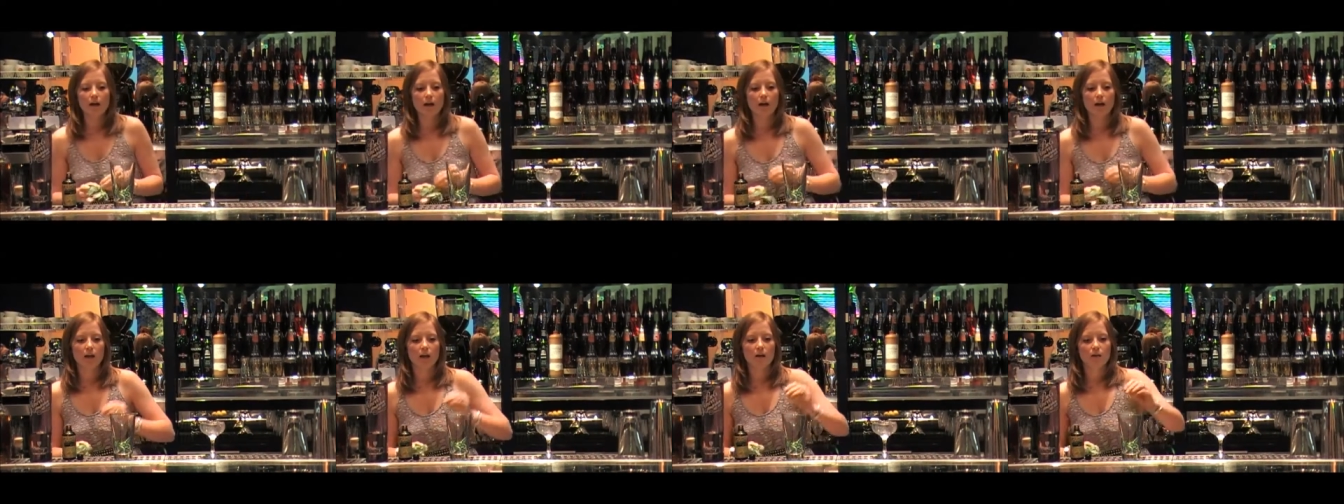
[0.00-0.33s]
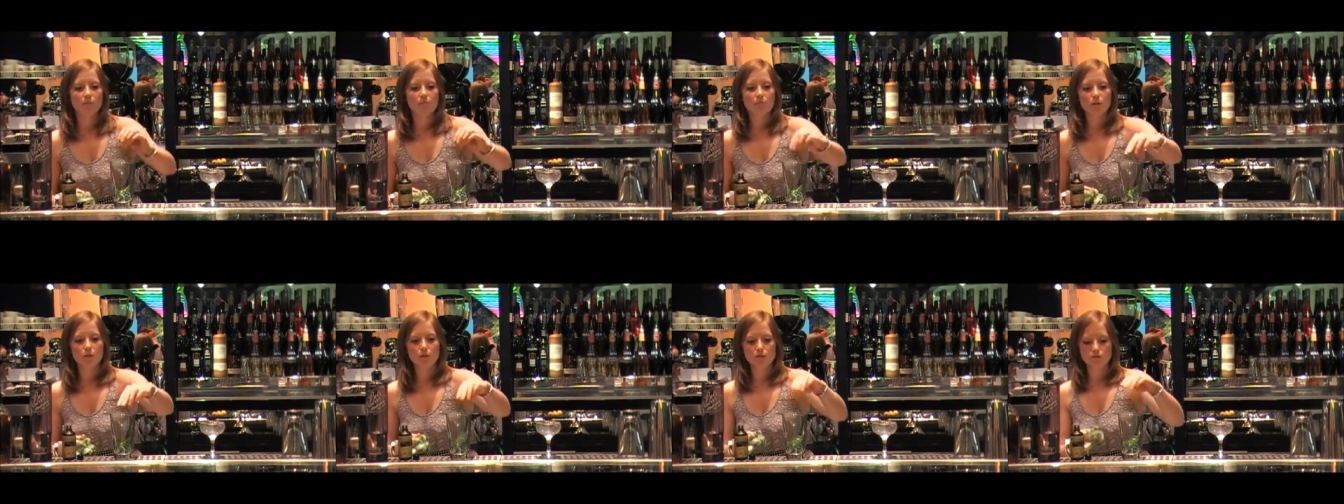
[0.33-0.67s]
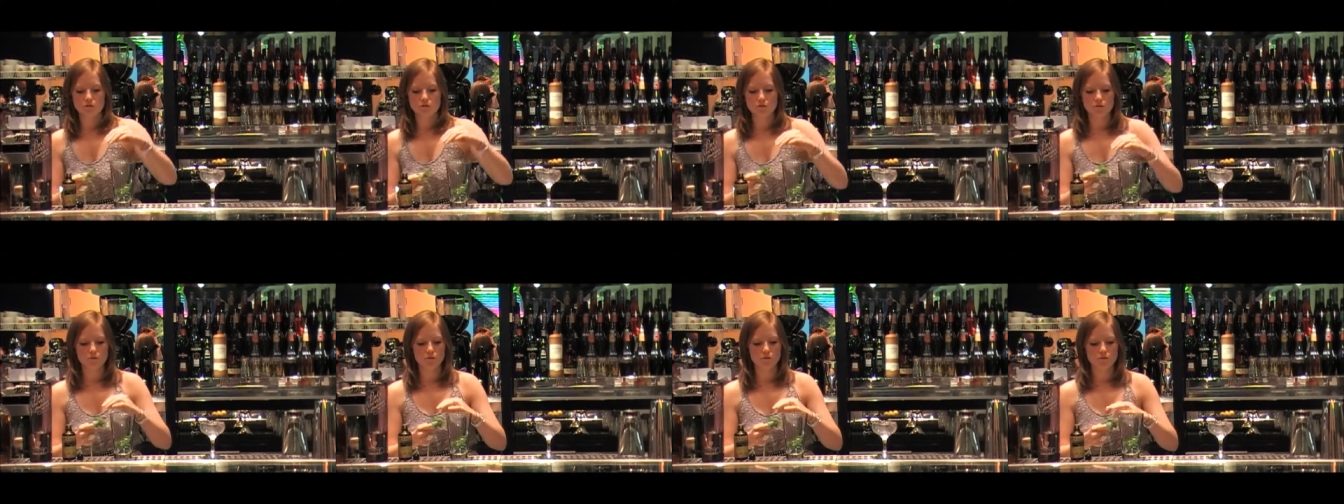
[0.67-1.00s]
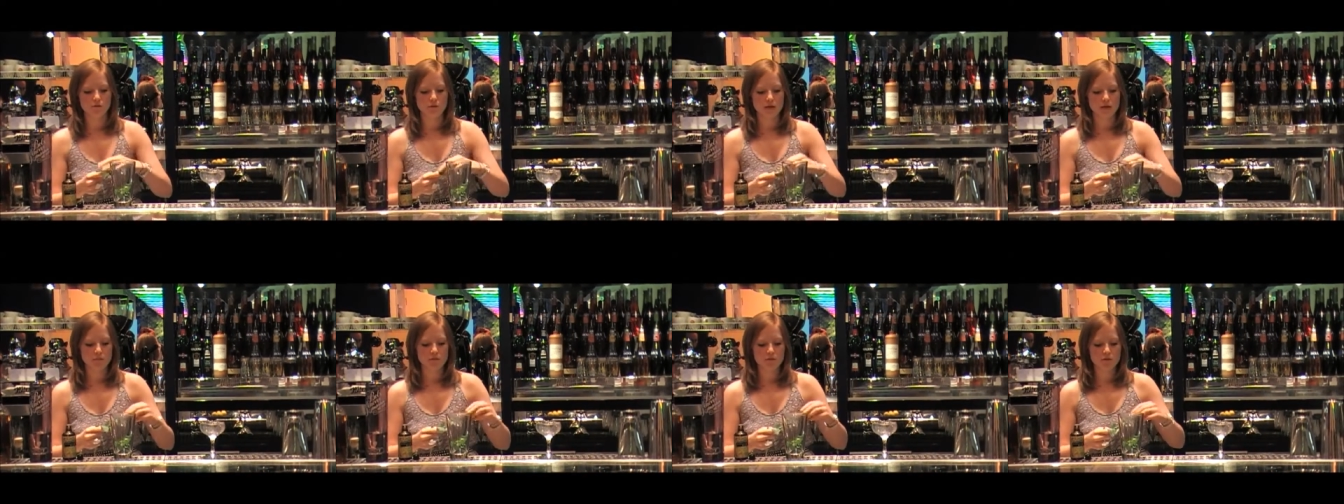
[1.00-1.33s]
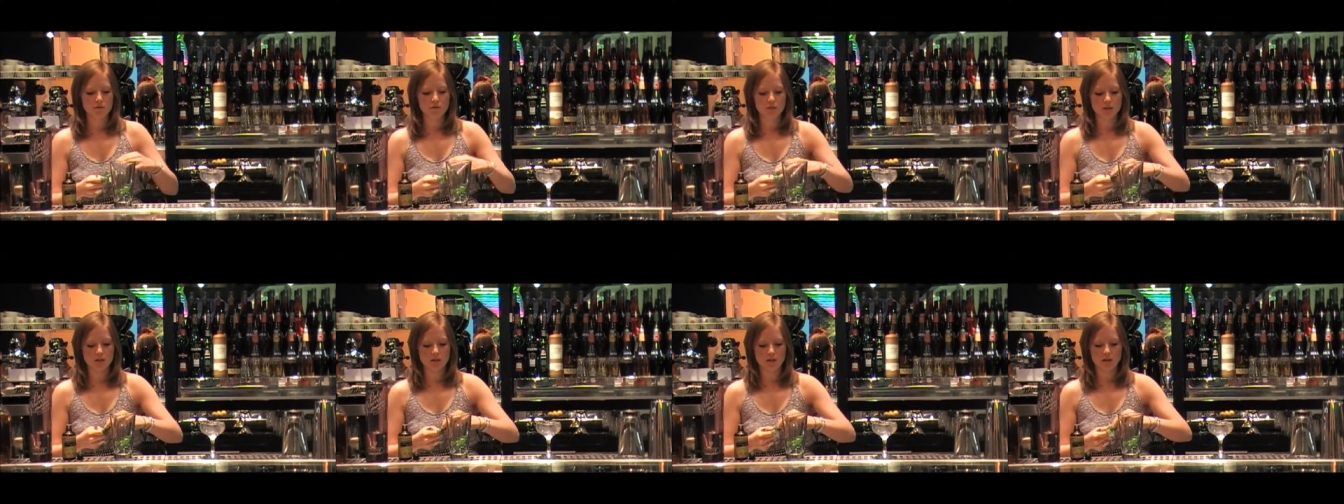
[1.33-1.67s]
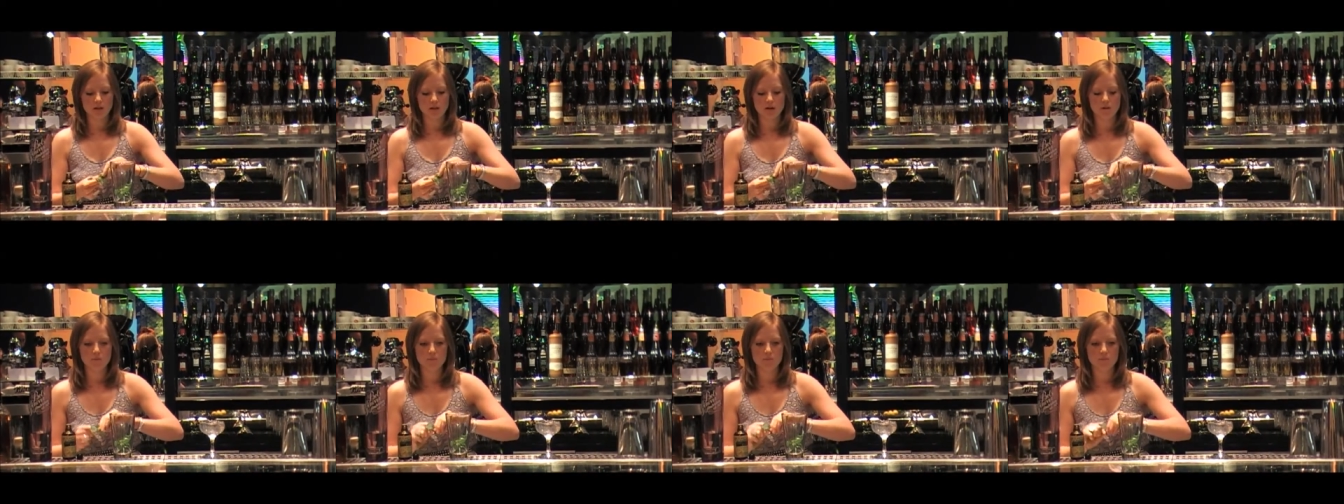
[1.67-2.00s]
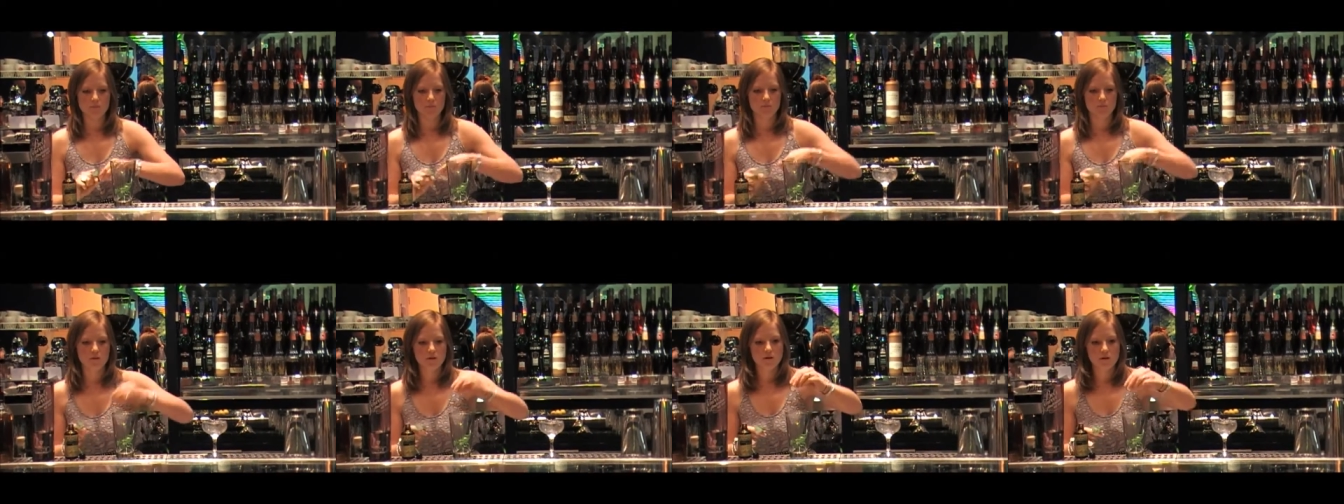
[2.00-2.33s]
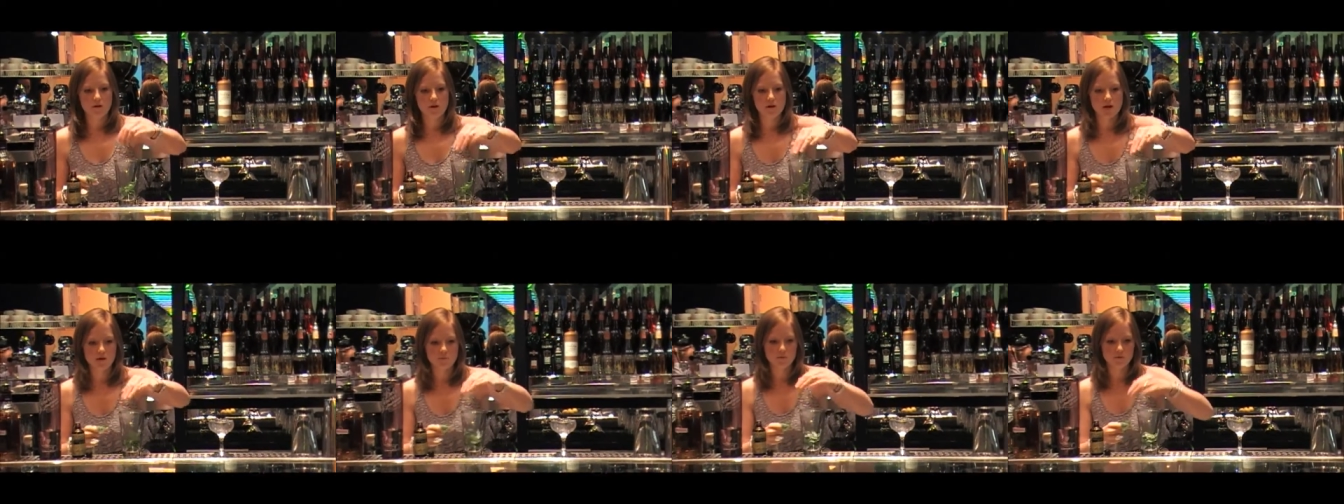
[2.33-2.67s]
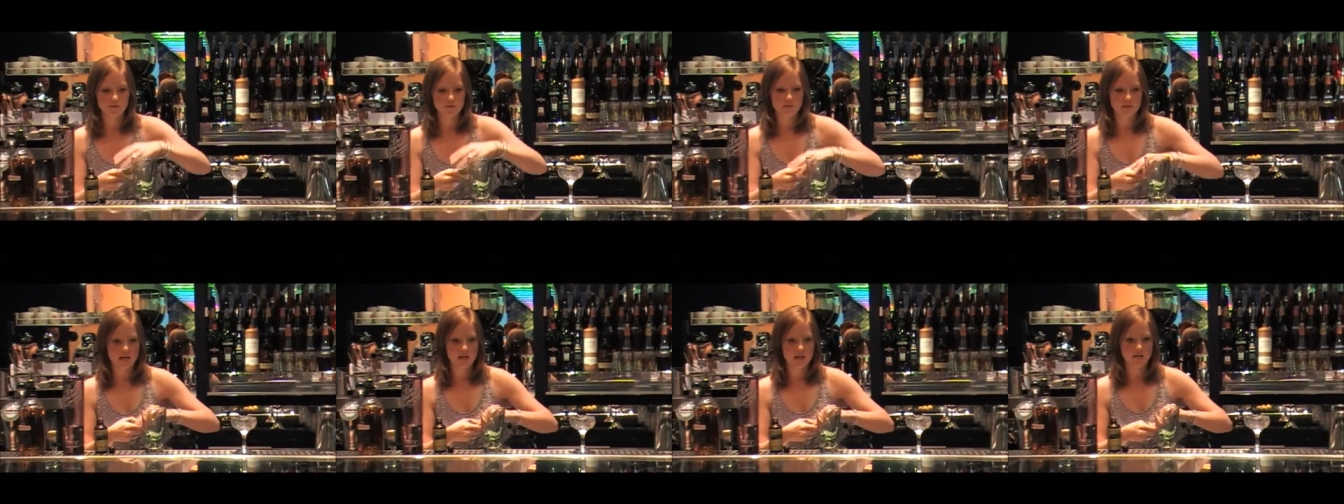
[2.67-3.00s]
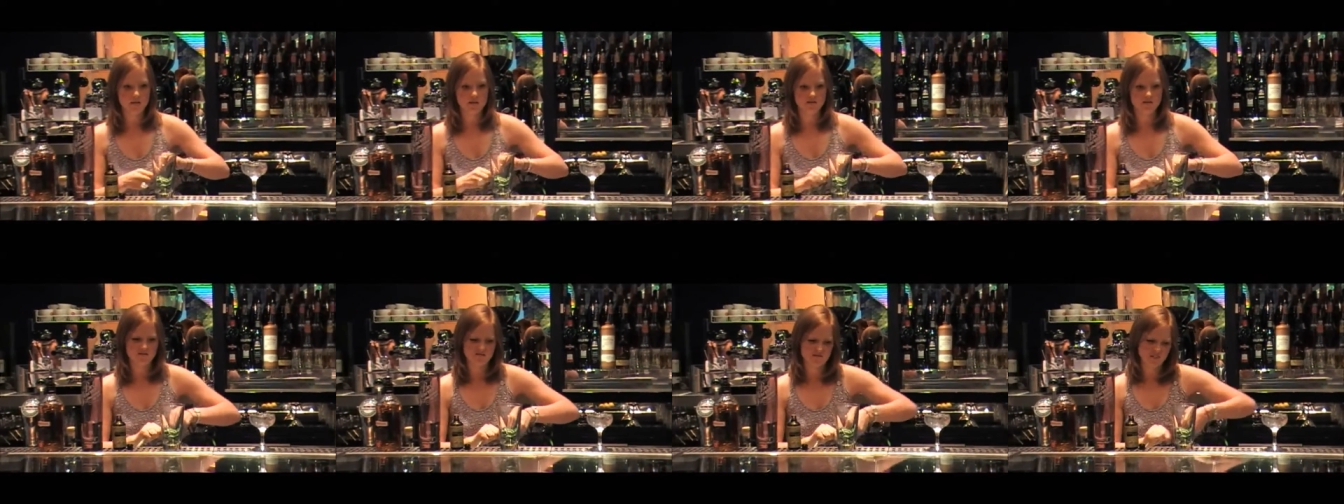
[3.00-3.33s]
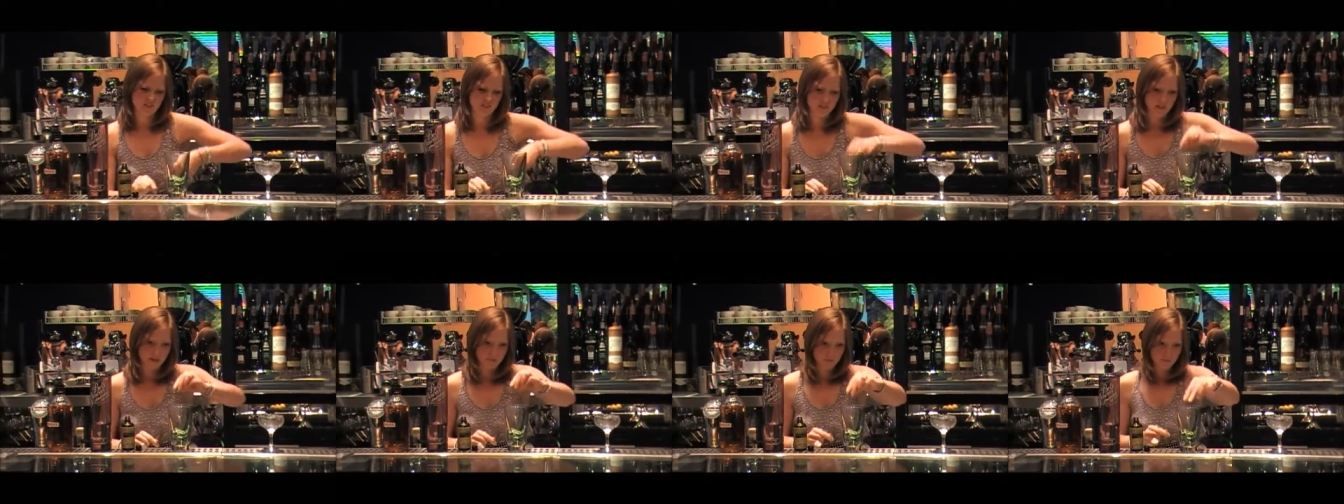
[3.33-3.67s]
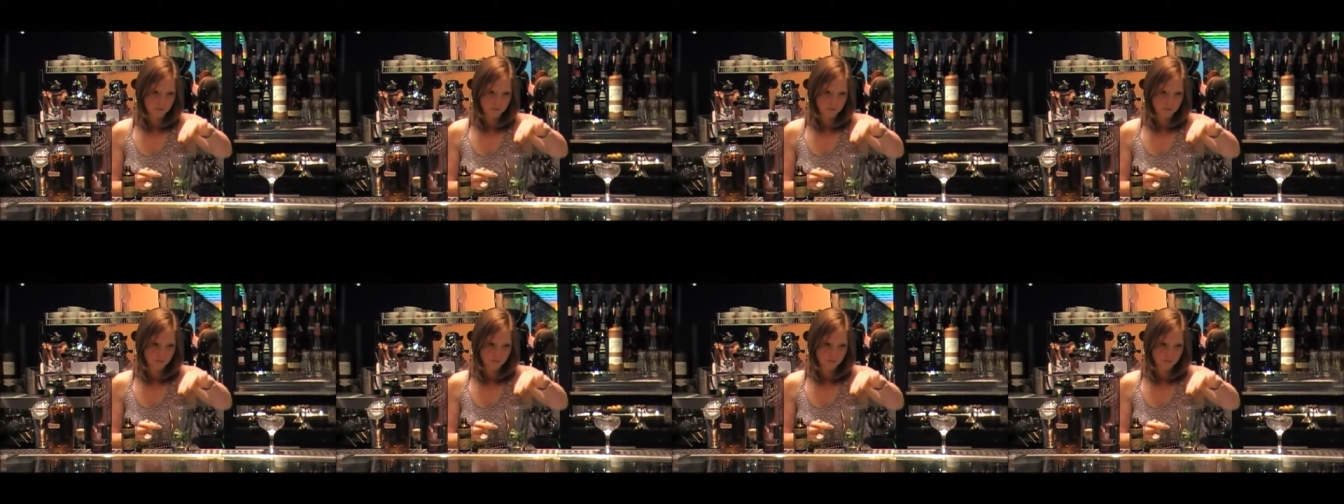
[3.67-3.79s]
Um, so I'm using a couple of dash, or a couple